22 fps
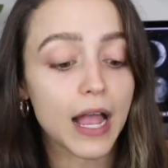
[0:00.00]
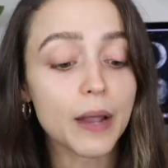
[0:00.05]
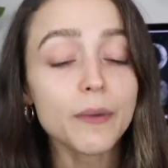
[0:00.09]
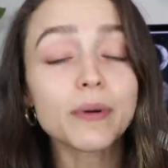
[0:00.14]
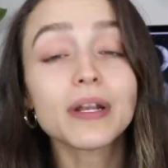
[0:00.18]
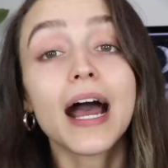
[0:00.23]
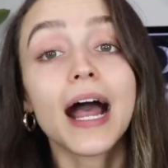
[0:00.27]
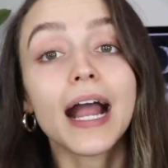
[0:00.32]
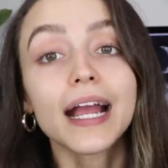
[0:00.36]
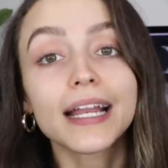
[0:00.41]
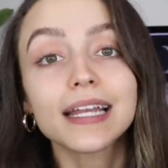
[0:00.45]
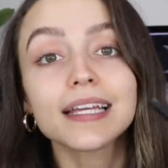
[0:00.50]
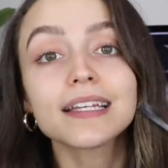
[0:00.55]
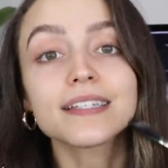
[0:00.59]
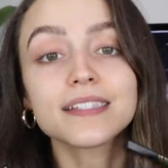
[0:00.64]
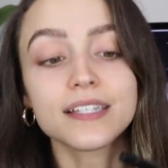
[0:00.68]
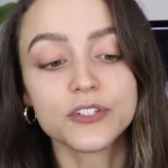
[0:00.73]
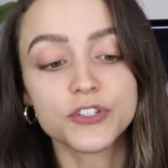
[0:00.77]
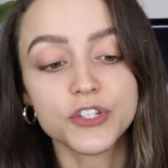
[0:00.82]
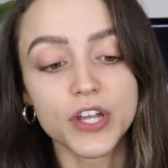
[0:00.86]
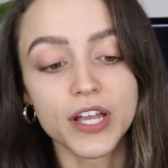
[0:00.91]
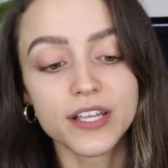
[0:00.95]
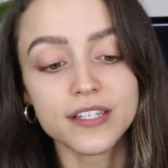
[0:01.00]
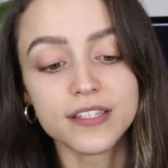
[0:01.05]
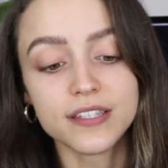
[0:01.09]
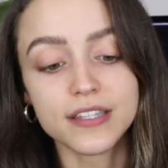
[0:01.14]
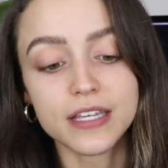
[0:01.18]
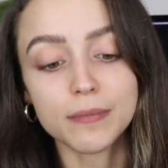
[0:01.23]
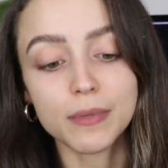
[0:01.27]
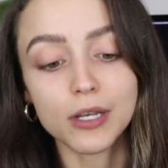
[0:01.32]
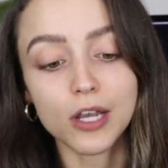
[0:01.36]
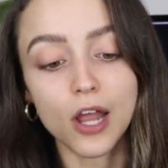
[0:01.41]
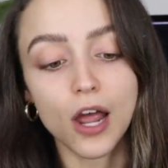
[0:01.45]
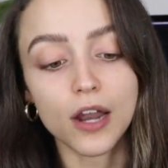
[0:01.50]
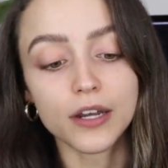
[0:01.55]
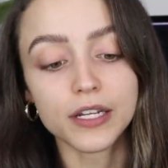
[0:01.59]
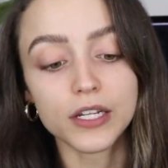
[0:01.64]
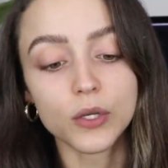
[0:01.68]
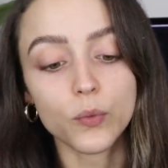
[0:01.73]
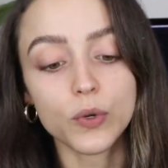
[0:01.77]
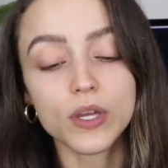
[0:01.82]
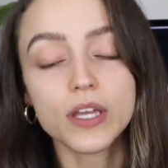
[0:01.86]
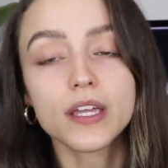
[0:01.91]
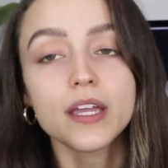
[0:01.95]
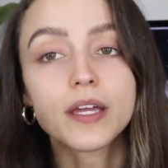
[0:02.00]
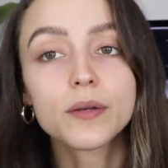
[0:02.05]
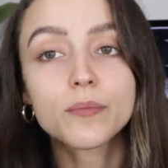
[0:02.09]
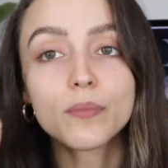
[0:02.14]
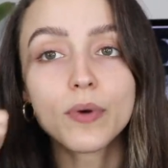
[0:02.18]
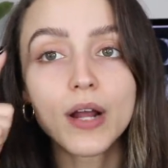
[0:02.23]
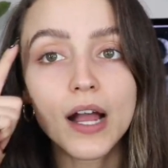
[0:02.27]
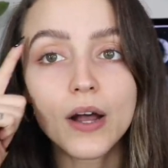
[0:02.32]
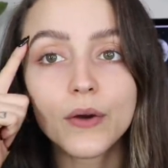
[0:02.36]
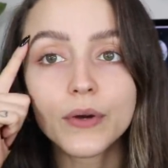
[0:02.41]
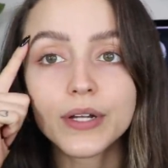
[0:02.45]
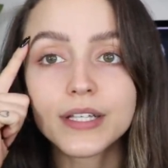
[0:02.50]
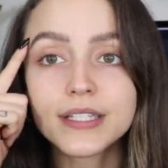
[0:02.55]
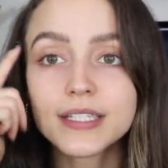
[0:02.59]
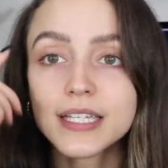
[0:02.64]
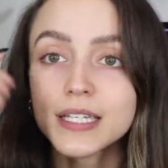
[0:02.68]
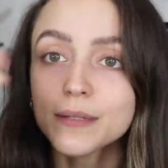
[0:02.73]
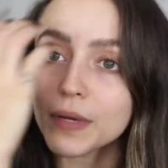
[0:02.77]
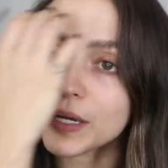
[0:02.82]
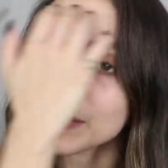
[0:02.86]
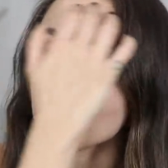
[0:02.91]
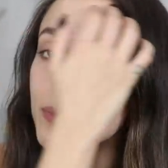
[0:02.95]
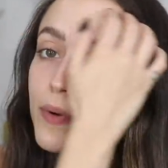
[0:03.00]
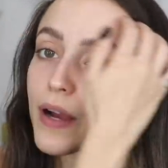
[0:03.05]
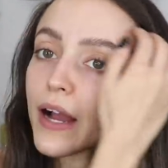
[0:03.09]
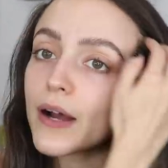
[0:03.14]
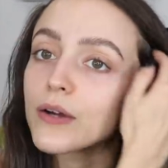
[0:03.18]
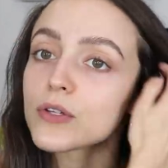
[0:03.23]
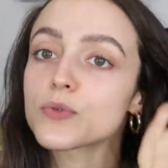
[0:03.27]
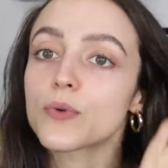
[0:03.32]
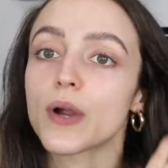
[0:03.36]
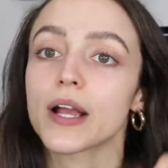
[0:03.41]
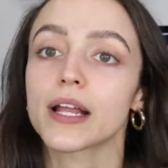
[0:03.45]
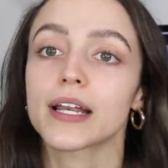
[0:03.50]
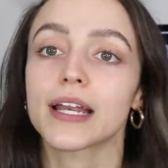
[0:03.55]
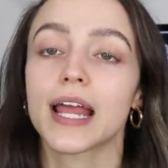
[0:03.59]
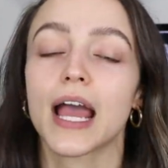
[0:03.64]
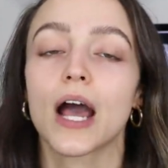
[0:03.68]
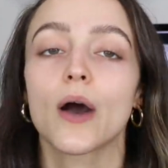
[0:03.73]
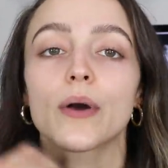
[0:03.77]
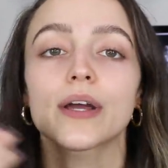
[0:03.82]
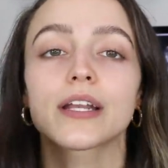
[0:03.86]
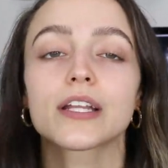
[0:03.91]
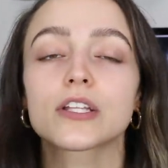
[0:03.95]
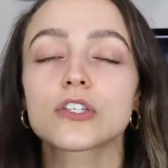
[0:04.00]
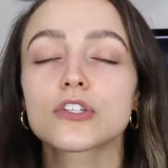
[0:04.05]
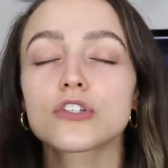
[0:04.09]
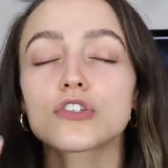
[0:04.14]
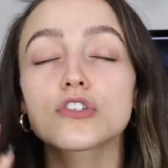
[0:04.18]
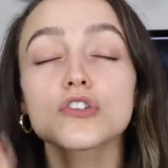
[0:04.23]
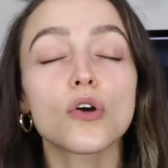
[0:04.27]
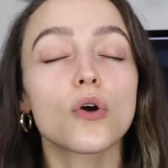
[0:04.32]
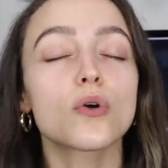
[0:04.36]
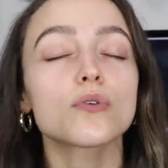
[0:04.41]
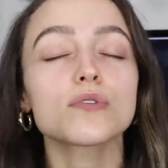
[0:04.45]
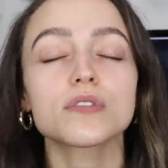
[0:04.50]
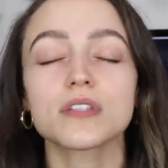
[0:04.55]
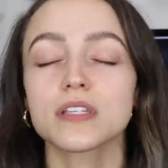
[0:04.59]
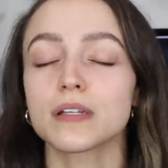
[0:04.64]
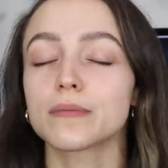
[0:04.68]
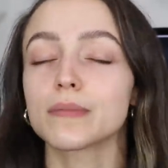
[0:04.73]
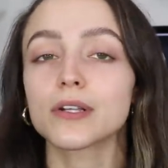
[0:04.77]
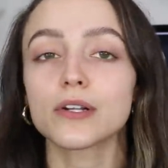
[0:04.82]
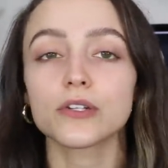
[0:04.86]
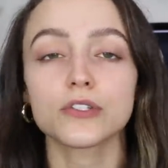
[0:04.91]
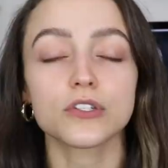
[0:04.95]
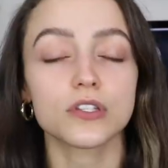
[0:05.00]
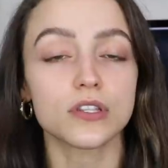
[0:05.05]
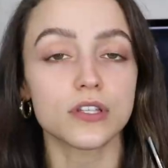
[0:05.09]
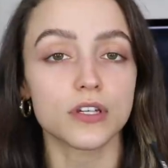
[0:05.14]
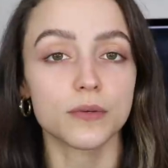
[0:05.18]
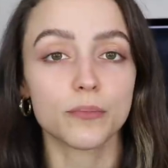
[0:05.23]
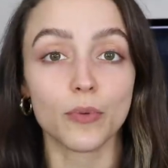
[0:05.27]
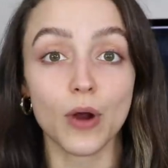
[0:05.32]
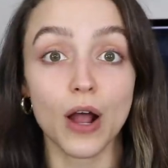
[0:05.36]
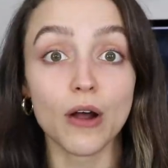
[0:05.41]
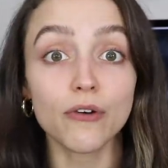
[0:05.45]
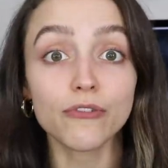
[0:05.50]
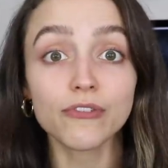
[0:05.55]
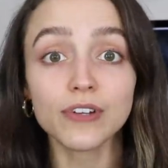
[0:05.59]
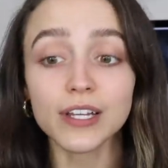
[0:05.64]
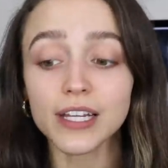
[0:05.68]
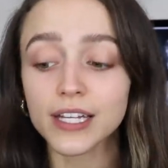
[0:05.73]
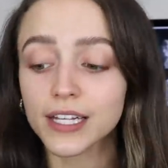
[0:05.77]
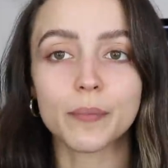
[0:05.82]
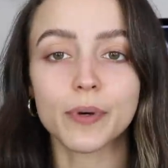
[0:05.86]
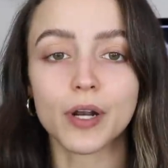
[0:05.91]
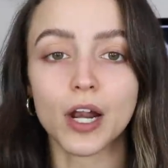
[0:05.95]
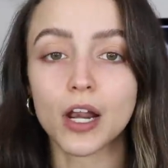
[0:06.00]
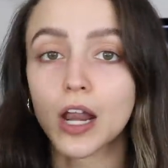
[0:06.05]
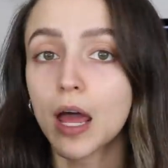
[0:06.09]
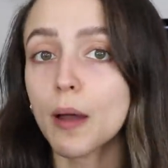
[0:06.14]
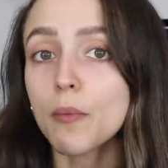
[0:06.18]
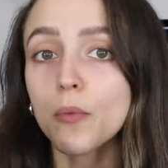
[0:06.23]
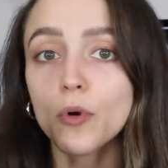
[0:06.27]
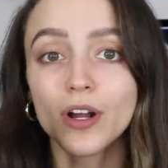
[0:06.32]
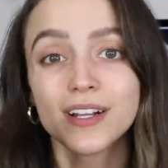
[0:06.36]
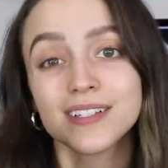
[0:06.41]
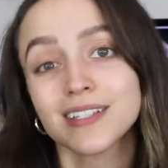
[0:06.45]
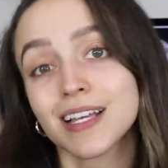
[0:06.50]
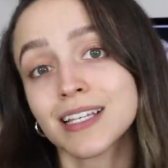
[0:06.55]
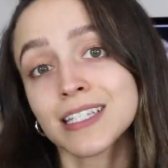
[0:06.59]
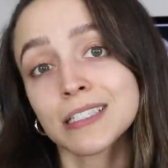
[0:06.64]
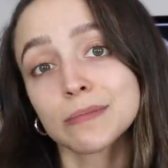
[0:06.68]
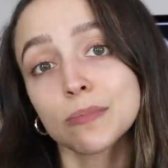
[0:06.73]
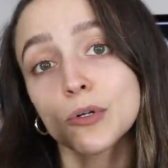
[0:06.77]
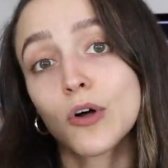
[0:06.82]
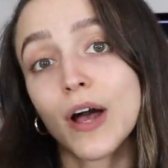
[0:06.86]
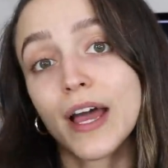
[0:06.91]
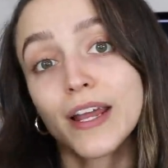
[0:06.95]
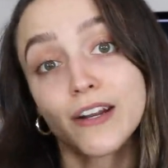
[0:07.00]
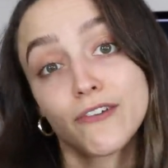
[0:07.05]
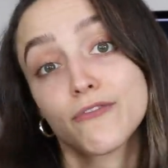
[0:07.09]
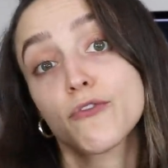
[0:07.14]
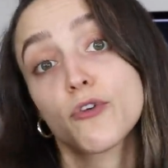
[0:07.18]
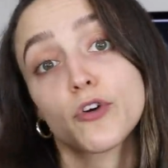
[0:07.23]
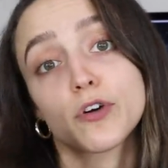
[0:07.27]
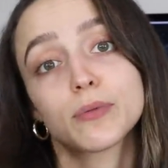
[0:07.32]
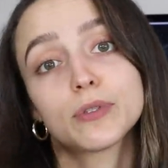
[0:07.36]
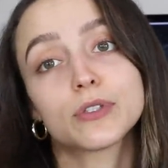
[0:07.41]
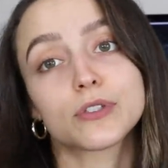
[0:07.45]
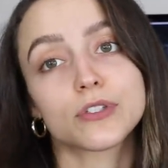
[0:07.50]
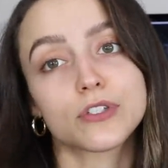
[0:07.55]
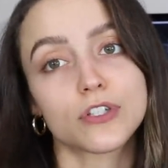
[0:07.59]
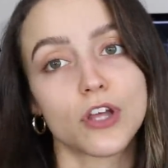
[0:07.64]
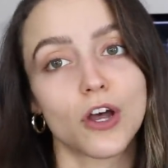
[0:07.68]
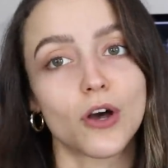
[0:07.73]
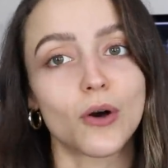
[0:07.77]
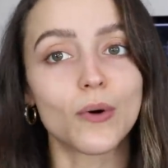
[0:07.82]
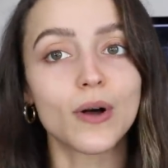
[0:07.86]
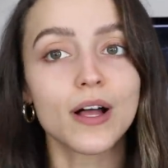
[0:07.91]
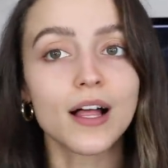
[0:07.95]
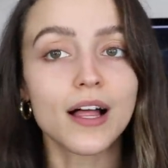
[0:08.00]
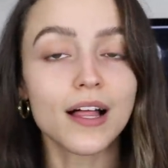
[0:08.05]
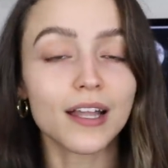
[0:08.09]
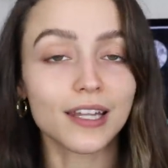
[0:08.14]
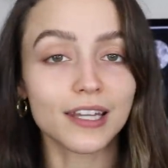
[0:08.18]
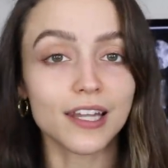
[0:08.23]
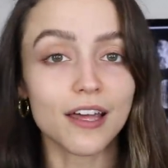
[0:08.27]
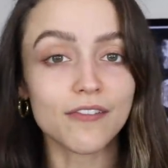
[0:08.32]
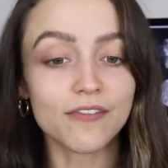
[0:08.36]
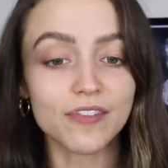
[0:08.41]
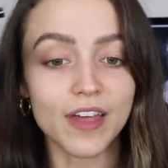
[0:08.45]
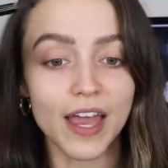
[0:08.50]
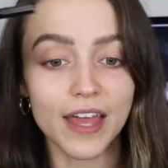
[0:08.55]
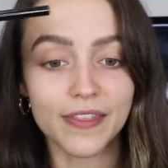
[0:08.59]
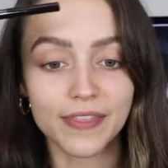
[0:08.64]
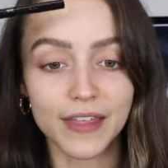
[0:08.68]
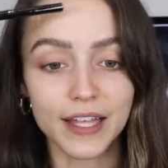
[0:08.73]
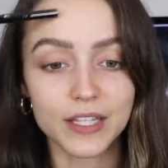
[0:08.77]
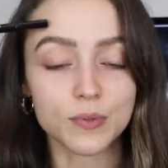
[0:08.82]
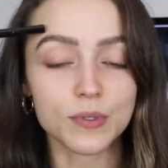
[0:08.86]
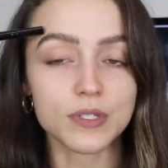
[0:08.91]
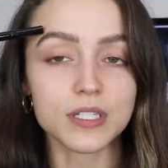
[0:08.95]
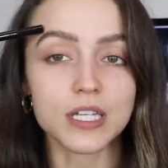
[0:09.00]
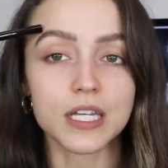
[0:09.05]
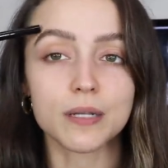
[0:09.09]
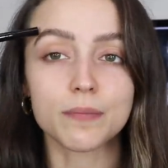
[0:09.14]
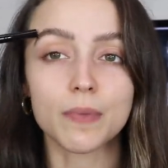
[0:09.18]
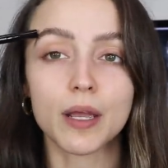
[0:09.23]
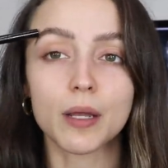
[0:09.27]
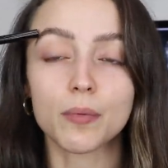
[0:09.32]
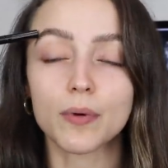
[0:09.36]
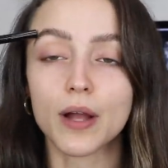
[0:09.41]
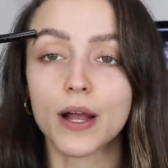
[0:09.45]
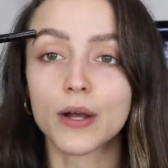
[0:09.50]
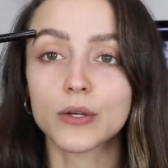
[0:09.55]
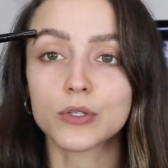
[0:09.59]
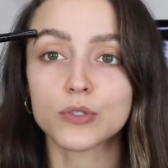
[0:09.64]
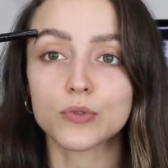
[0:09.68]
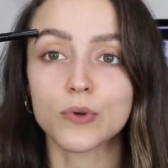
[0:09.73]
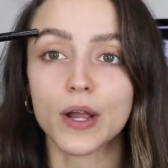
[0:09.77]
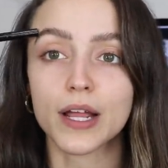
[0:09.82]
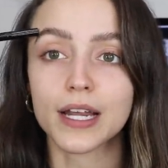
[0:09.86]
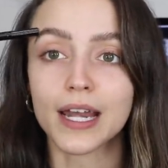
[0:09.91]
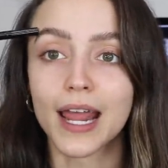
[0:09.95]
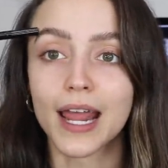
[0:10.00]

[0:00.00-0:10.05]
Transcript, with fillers: I would highly suggest the Milani Weekend Brow. It's in my brows right now and it's so similar to the Brow Flick, but a lot more accessible and affordable. So love that, that's what's in my brows right